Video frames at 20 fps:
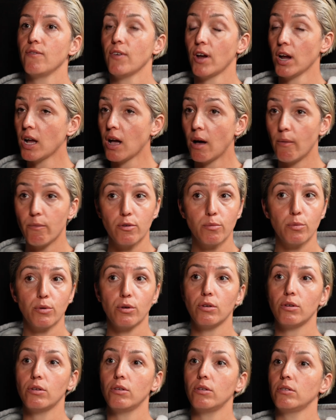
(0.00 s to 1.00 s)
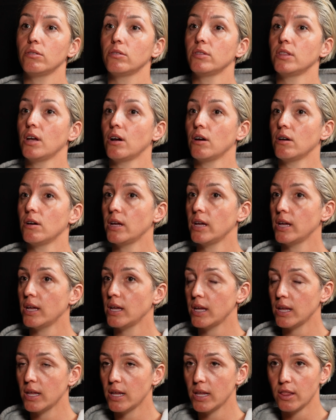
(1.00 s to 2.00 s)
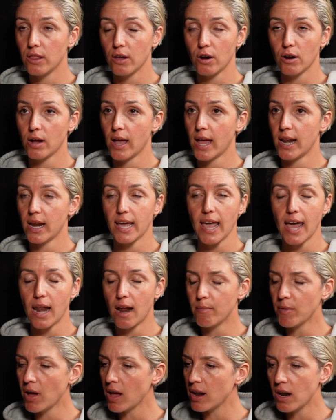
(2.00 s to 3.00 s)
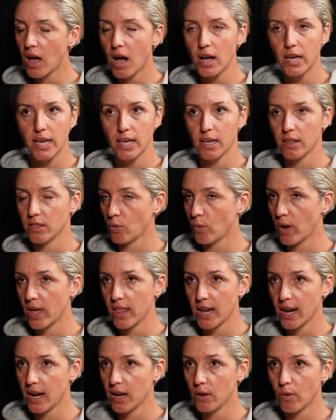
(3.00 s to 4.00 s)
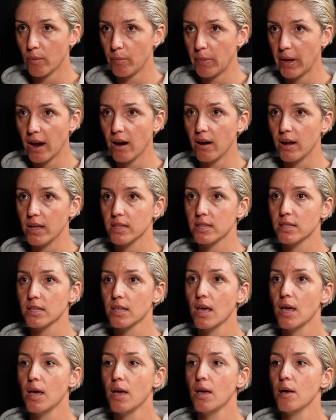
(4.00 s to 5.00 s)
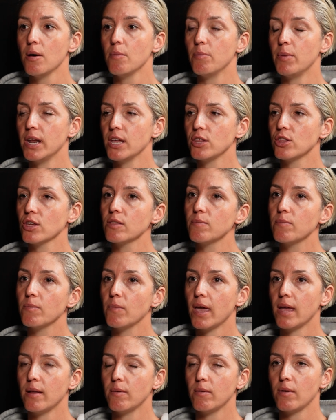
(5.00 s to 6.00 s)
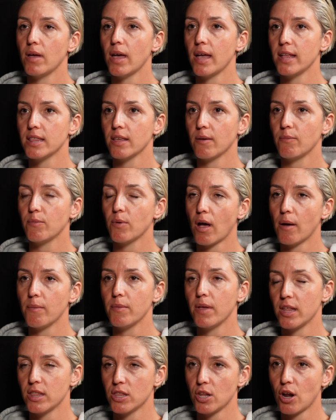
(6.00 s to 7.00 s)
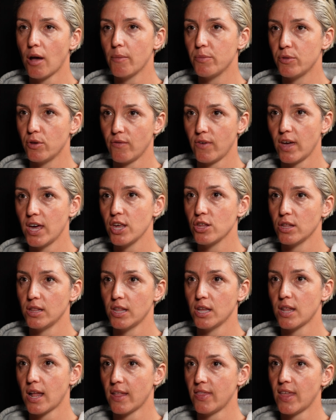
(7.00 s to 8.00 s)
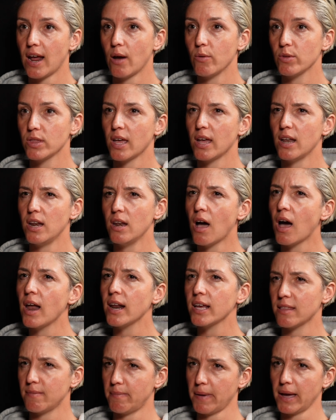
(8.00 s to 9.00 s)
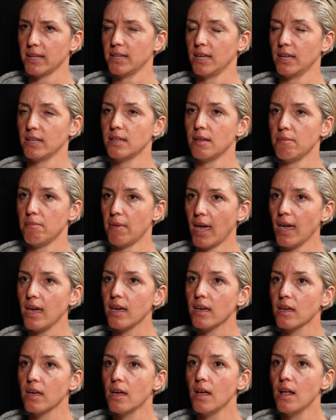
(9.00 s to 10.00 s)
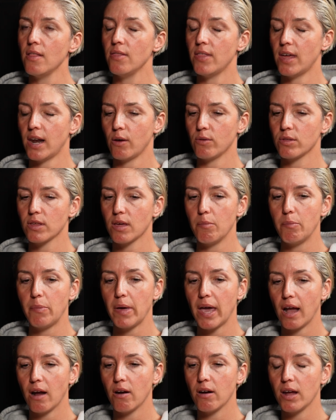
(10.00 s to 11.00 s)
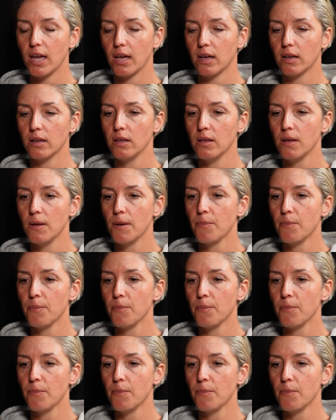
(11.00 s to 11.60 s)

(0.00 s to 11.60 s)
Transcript: very comfortable. And again, I'm not knocking the way that anyone parents, but it's an observation that I was not expecting to make, that I was comparing